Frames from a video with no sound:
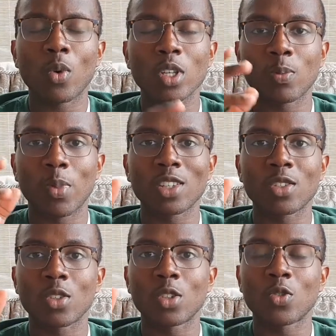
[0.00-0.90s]
which are
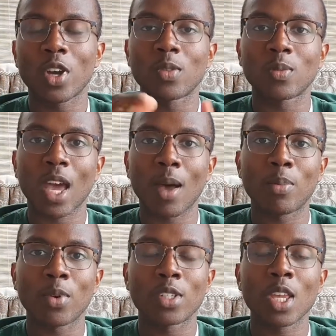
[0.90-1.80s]
based on the Streatham
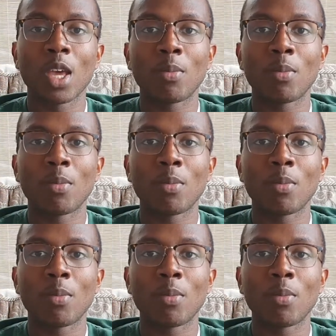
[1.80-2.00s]
campus,